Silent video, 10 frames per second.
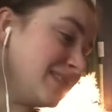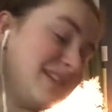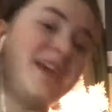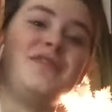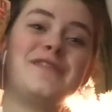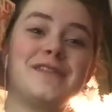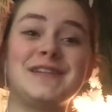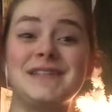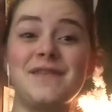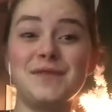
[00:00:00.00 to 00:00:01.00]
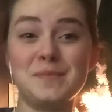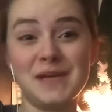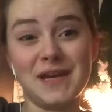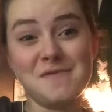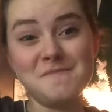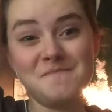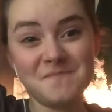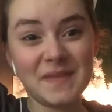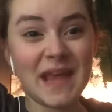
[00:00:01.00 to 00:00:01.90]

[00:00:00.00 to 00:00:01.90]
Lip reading: 10:37 p.m.